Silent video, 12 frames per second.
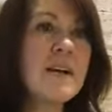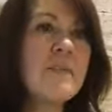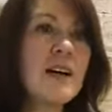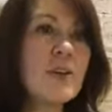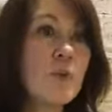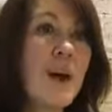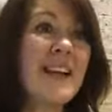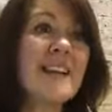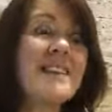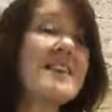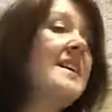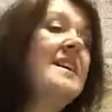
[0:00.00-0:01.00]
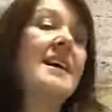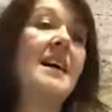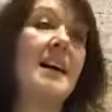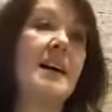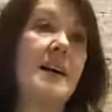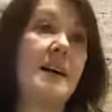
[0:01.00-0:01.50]
As well as
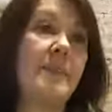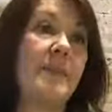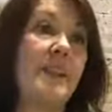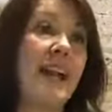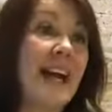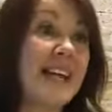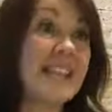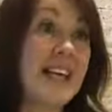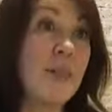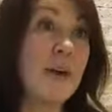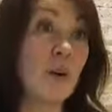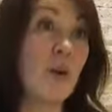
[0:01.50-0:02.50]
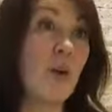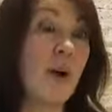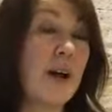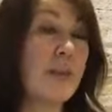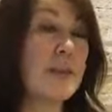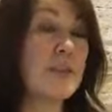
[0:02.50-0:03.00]
the academic
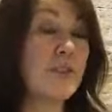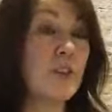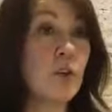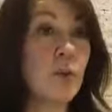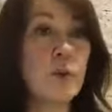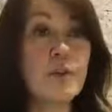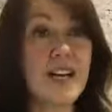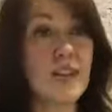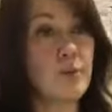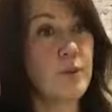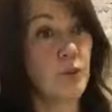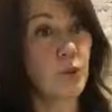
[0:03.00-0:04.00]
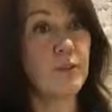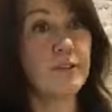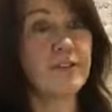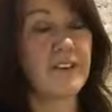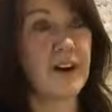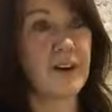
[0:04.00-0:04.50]
requirements for the course, as with all
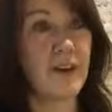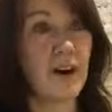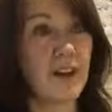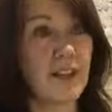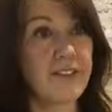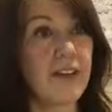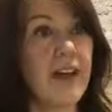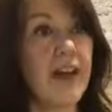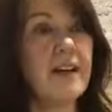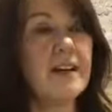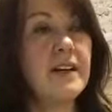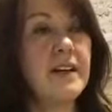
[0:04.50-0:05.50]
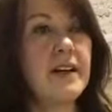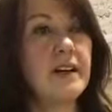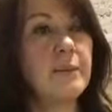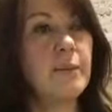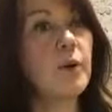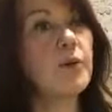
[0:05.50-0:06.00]
of our healthcare
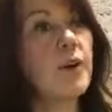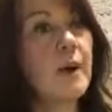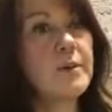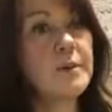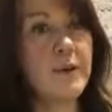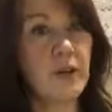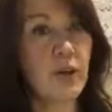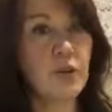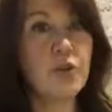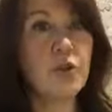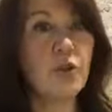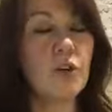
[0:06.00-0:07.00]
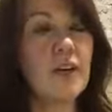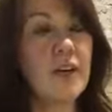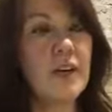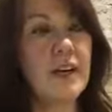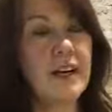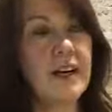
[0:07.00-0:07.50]
programmes, because you're
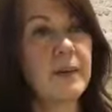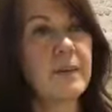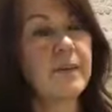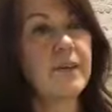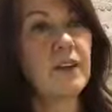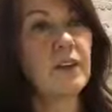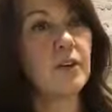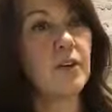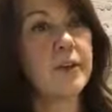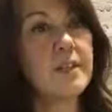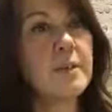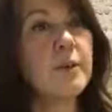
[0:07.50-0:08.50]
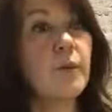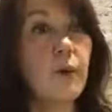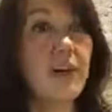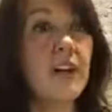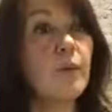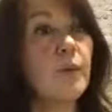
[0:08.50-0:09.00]
going to be
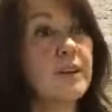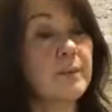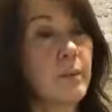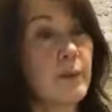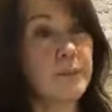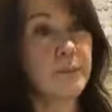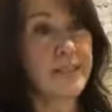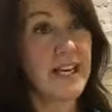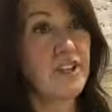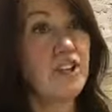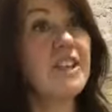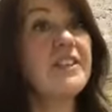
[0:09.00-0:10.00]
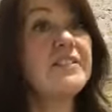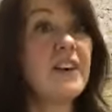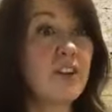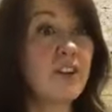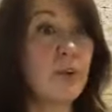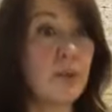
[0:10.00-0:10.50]
working with potentially
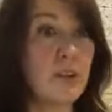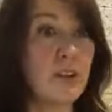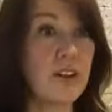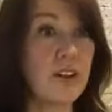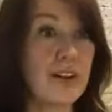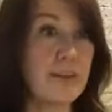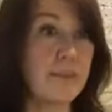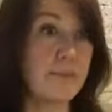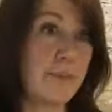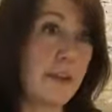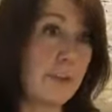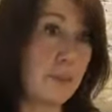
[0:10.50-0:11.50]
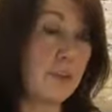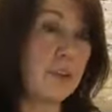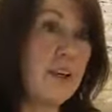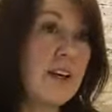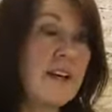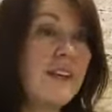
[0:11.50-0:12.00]
vulnerable people,
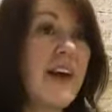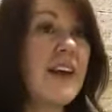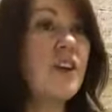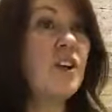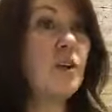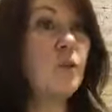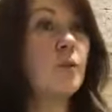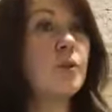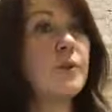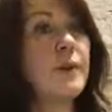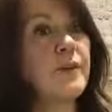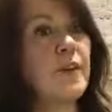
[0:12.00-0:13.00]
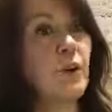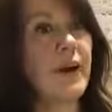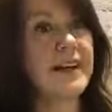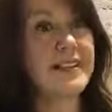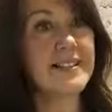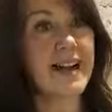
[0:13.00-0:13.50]
then you would be
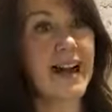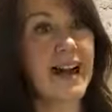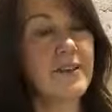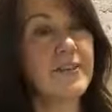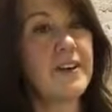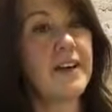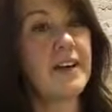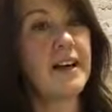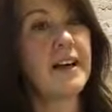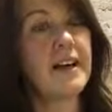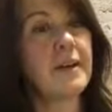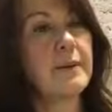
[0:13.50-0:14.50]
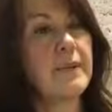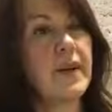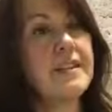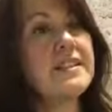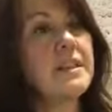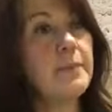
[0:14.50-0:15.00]
required to have
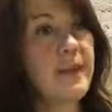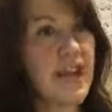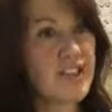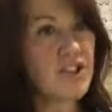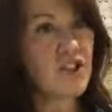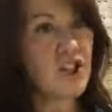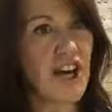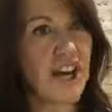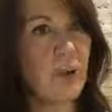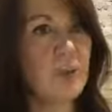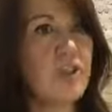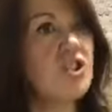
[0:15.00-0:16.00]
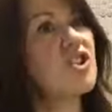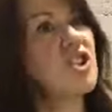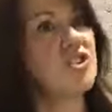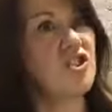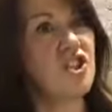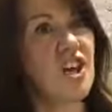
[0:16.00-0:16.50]
a DBS check, which is
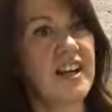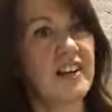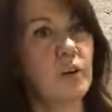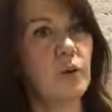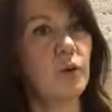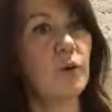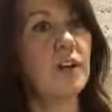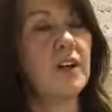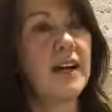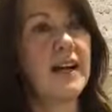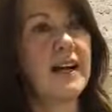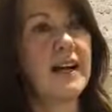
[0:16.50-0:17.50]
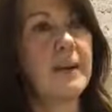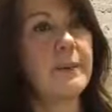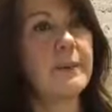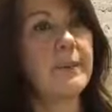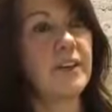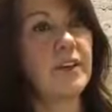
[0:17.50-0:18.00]
just to check your
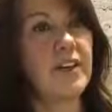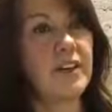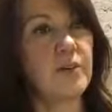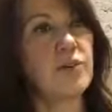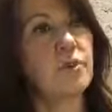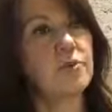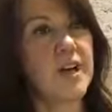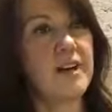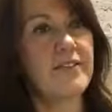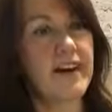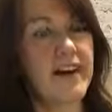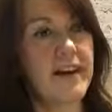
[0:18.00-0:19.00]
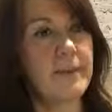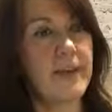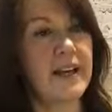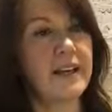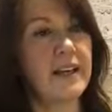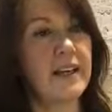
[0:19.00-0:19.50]
that you don't have
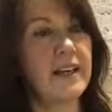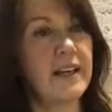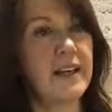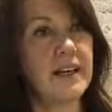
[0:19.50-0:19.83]
any